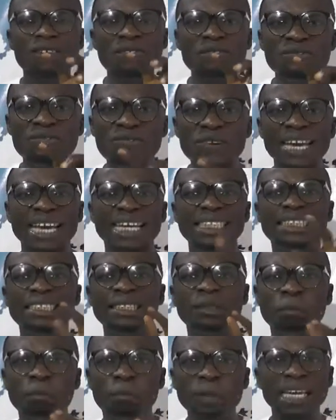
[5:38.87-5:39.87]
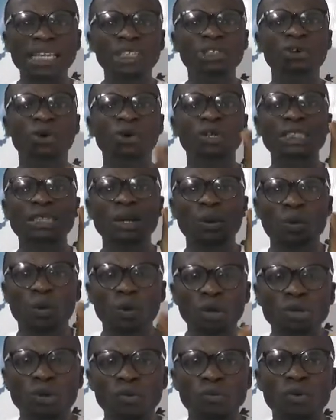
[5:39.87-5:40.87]
Faith is based on the
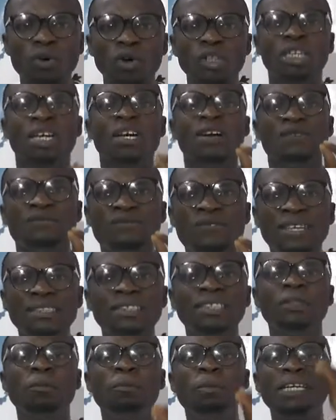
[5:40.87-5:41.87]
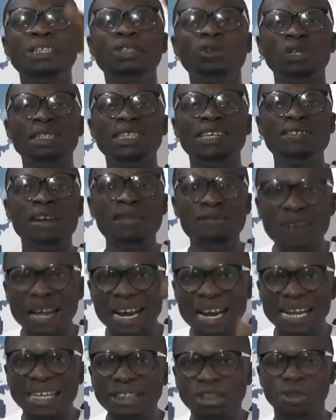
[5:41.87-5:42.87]
word of God. Faith is based on the
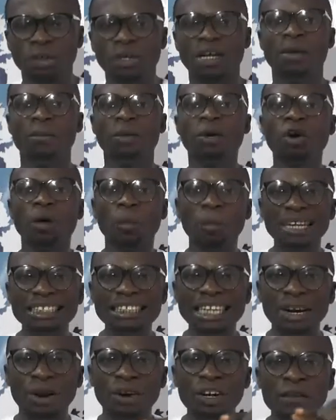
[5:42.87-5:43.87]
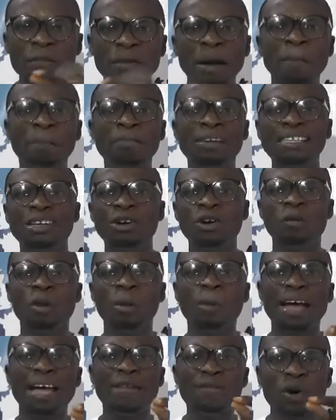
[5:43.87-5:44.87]
revelation. Because man shall not live by bread alone,
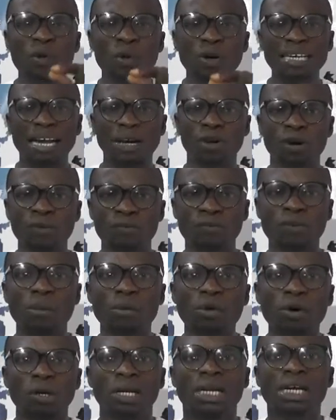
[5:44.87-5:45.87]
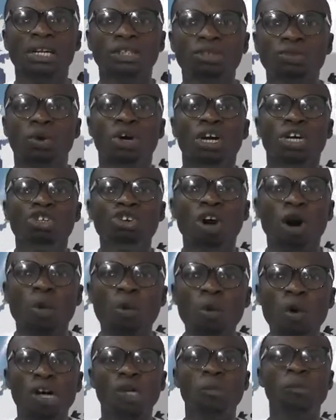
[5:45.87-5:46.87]
but by every word that comes from God. So
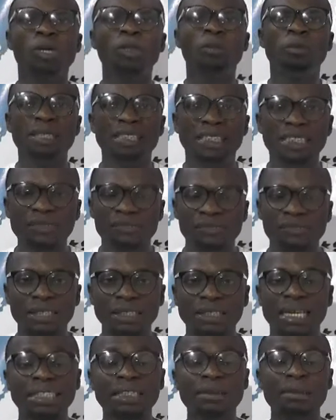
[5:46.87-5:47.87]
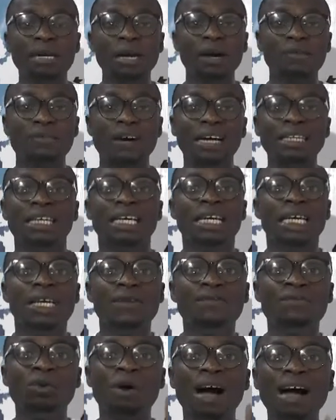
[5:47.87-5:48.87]
your word must be different. As a matter of fact,
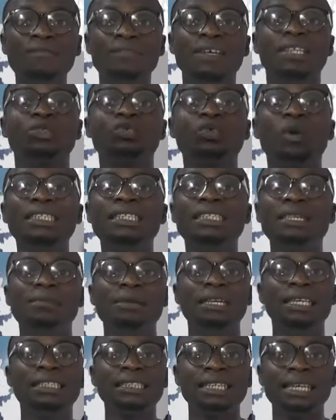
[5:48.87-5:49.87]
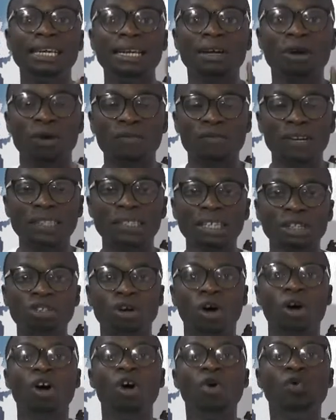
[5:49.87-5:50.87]
if you have a twenty minutes
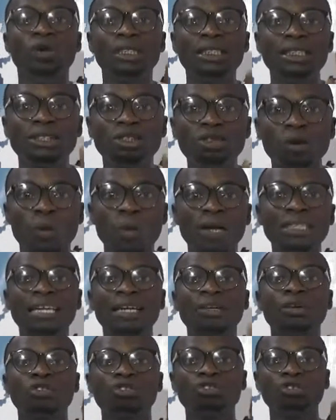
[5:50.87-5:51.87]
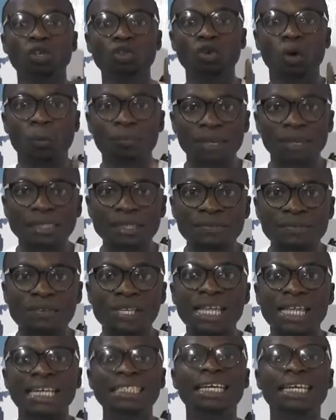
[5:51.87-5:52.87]
conversation with someone that does not operate in
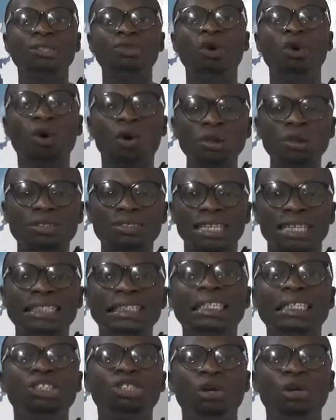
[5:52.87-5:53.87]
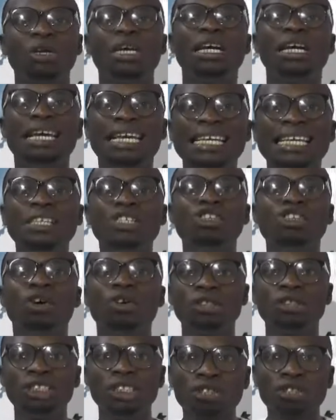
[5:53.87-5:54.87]
faith and there's no contradiction in
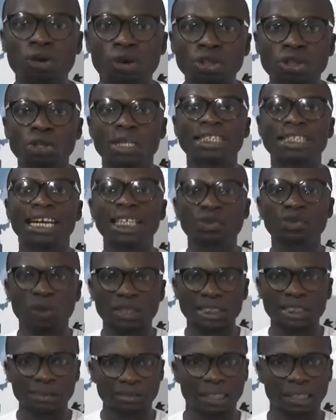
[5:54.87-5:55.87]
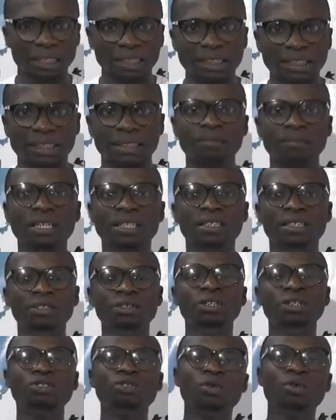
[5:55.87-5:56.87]
your discussion in that twenty minutes,
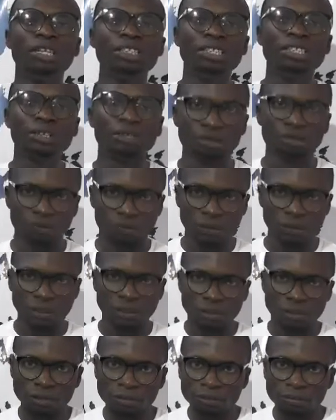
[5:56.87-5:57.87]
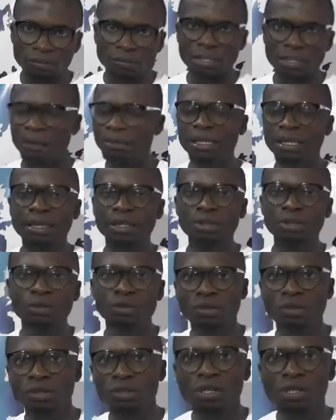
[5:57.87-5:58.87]
you need to go and check on your faith. I'm telling
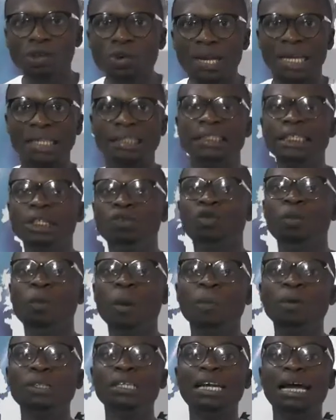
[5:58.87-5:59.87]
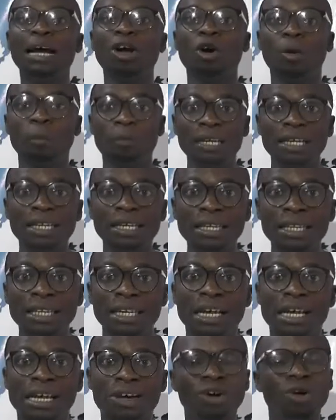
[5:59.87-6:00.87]
you. You can see two people that are
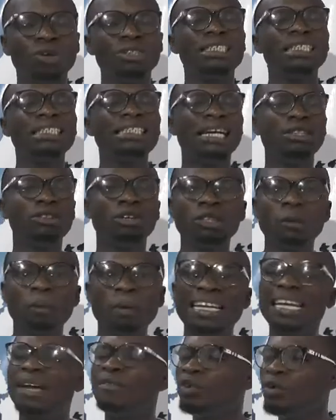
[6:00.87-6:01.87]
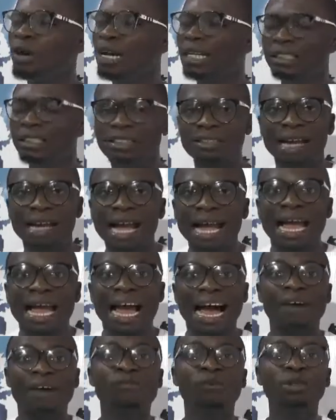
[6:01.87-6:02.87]
complaining, oh, things are just bad, everywhere is dry,
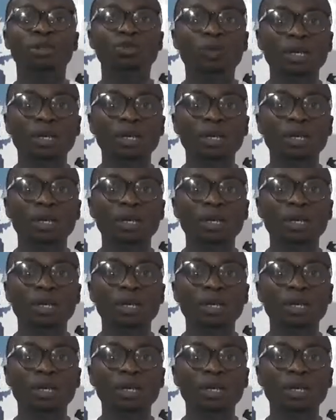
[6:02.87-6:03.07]
and for